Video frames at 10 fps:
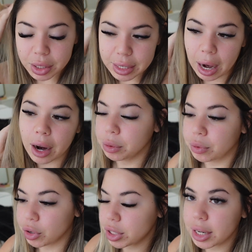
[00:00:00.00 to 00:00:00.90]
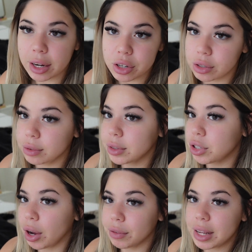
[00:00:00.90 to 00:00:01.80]
yeah. So first thing I do,
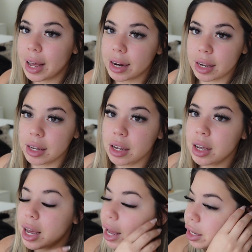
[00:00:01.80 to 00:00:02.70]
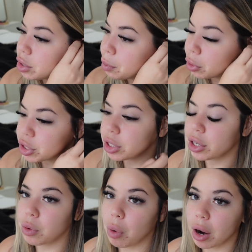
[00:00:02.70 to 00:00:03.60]
you have to edit the portion
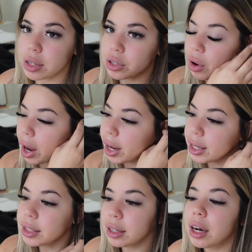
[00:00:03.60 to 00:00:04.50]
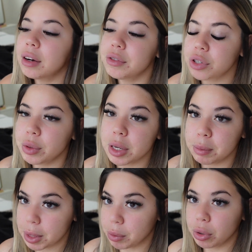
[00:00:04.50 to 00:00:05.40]
that you want. So I love doing
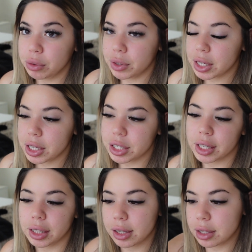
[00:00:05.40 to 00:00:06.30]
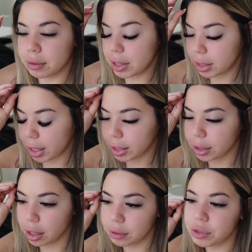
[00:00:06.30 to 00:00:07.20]
B-roll footage. Like that's something that I
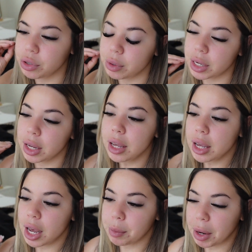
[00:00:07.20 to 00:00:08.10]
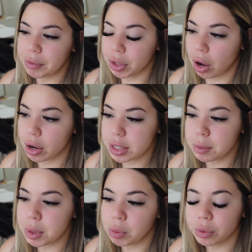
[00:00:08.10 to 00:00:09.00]
love doing in my vlogs,
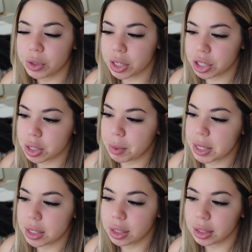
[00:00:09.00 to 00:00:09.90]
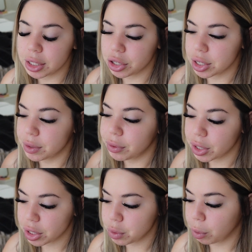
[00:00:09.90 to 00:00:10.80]
and B-roll footage is basically just
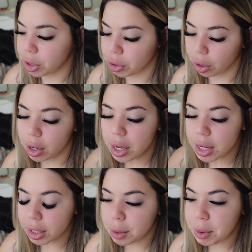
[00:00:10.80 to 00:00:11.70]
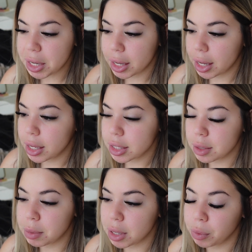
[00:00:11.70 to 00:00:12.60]
footage where you're clipping it
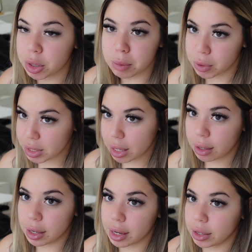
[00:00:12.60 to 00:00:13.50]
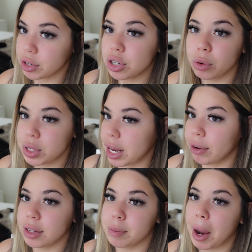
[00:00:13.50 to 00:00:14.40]
to be with music and there's no
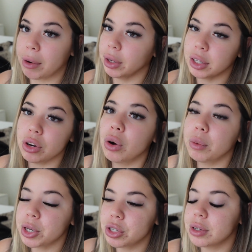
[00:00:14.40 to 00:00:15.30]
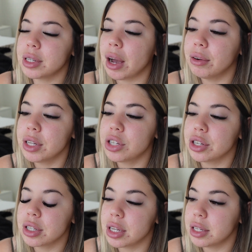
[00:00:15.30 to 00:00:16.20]
sound in the background, like no original sound. It's
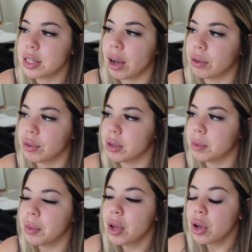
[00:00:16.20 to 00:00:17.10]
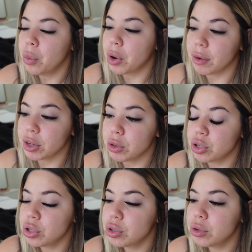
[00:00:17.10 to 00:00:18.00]
just the sound from whatever you
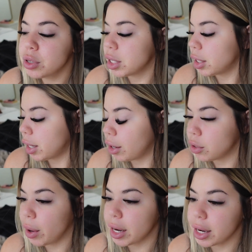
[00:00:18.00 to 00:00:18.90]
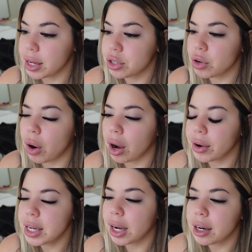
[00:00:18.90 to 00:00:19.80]
choose and then how you edit it. So I
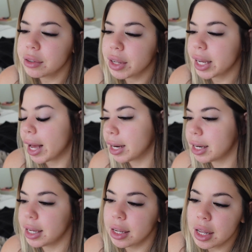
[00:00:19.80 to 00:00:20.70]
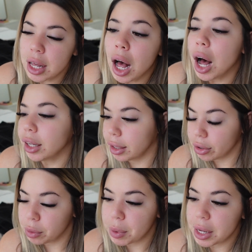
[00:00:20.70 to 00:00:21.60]
already kind of like edited it a
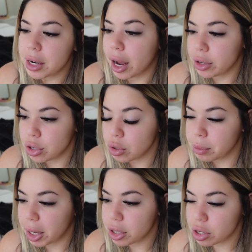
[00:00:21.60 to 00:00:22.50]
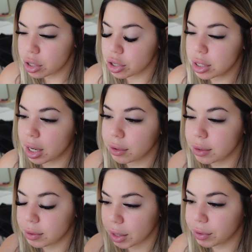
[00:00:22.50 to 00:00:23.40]
little bit, not too much, just
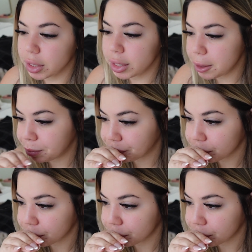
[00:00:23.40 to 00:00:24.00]
definitely